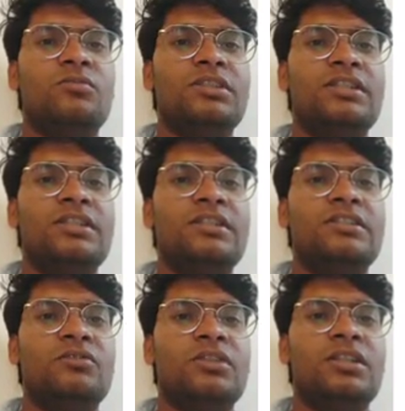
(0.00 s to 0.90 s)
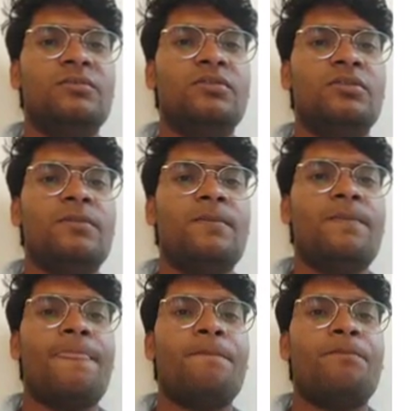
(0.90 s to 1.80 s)
that are required for
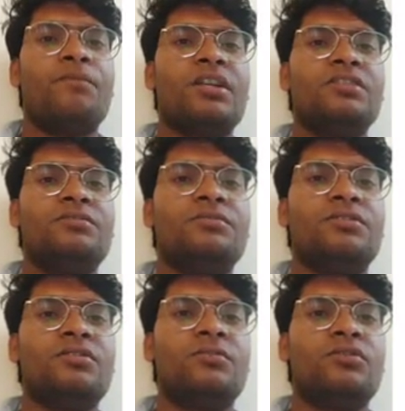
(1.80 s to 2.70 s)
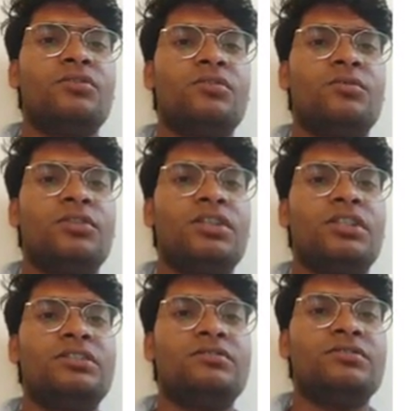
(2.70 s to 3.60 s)
cash for
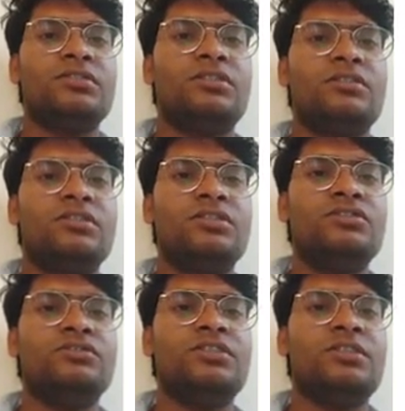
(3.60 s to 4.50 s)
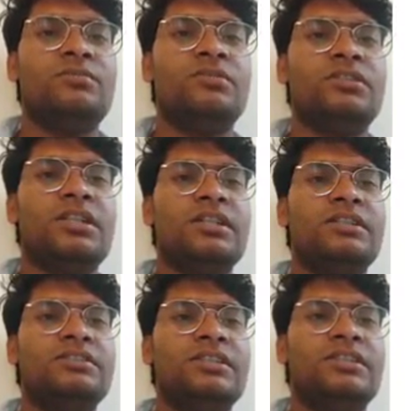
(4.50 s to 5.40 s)
operating. The used debt can
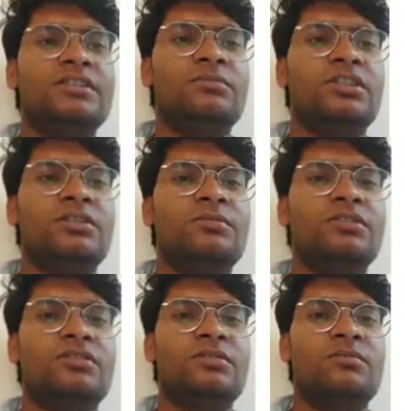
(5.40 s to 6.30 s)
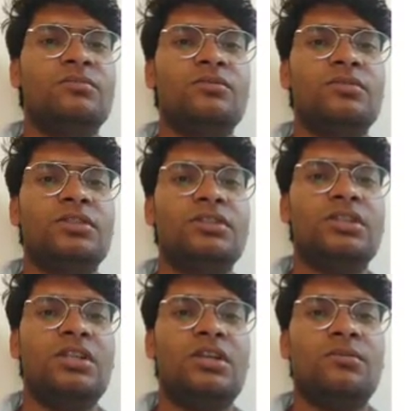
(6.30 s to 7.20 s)
result in multiple property
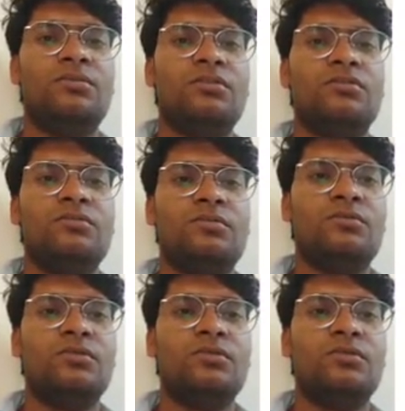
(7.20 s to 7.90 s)
for